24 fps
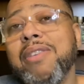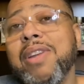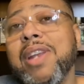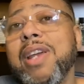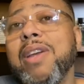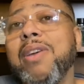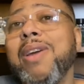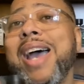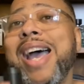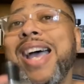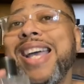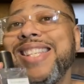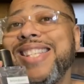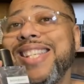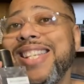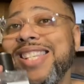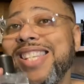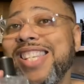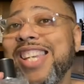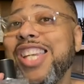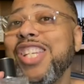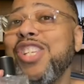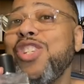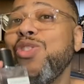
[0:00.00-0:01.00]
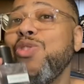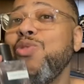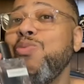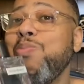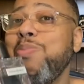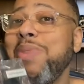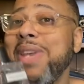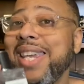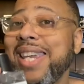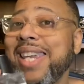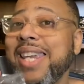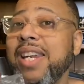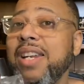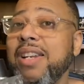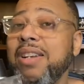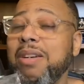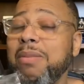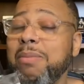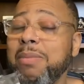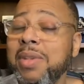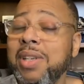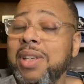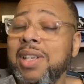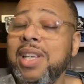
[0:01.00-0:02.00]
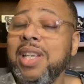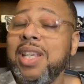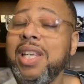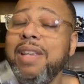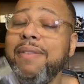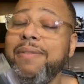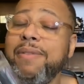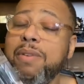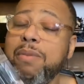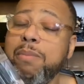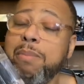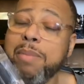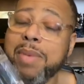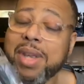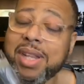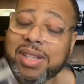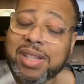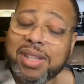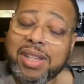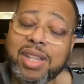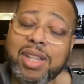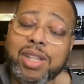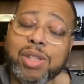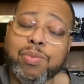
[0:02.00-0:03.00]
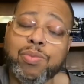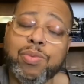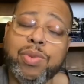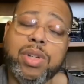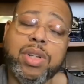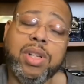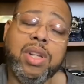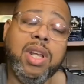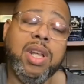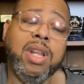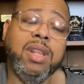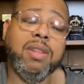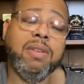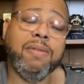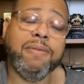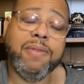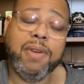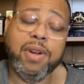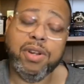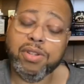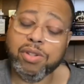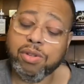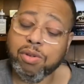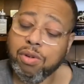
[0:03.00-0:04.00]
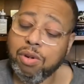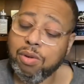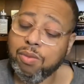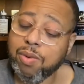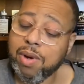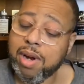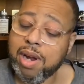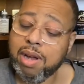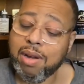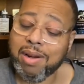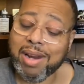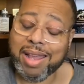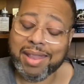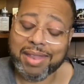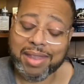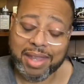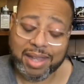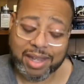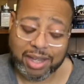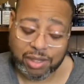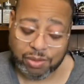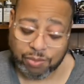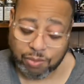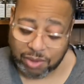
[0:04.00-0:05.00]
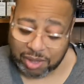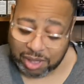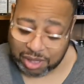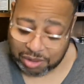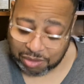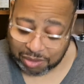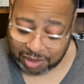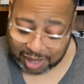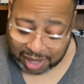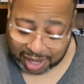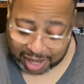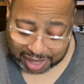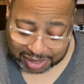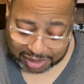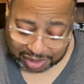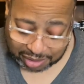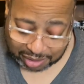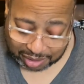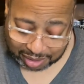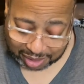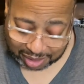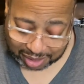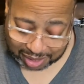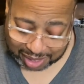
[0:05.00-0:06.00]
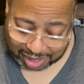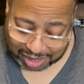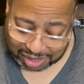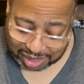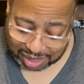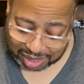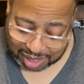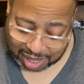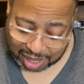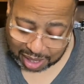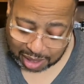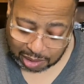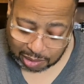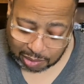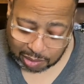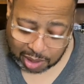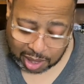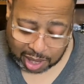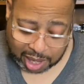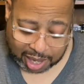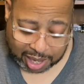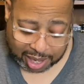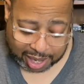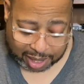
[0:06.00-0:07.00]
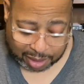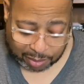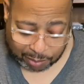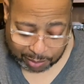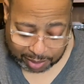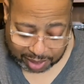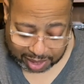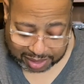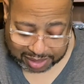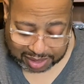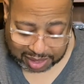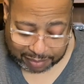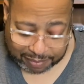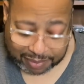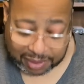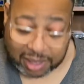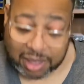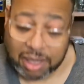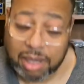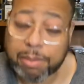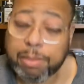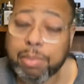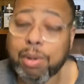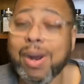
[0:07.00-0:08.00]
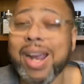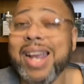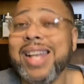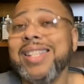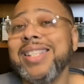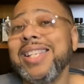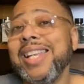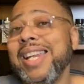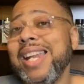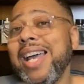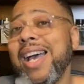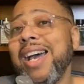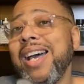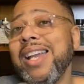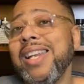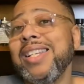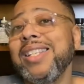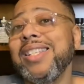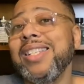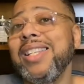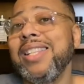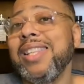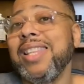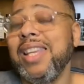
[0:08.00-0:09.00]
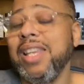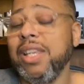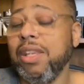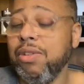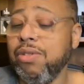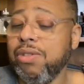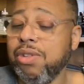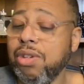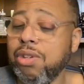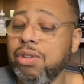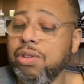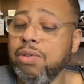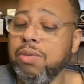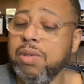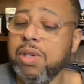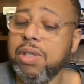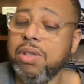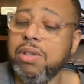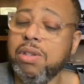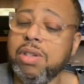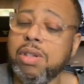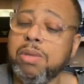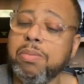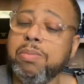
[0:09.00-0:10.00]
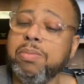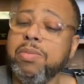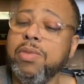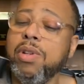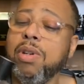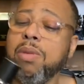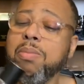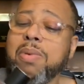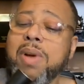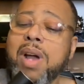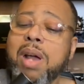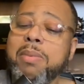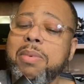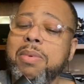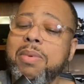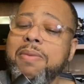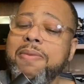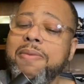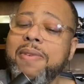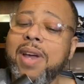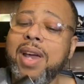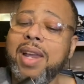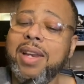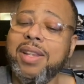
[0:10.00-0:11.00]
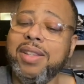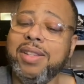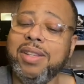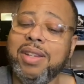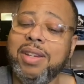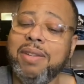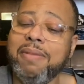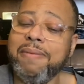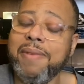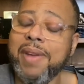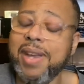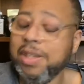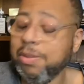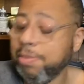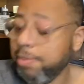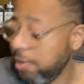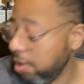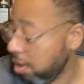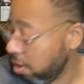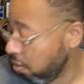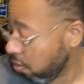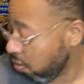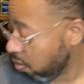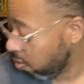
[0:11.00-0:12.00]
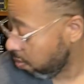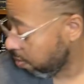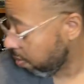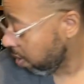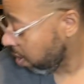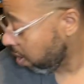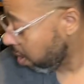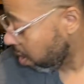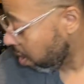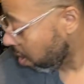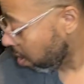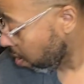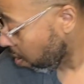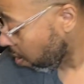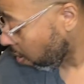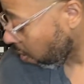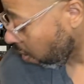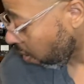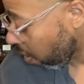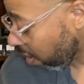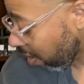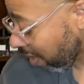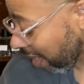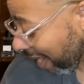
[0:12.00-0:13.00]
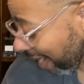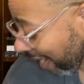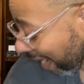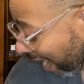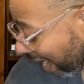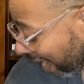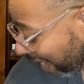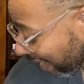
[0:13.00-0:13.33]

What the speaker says: now, I suggest you pick it up. If you missed this one, the first go around, I think it's one that you can add to your collection now at a relatively good price. And I honestly think you should do it. You could probably find this in a Facebook group or like I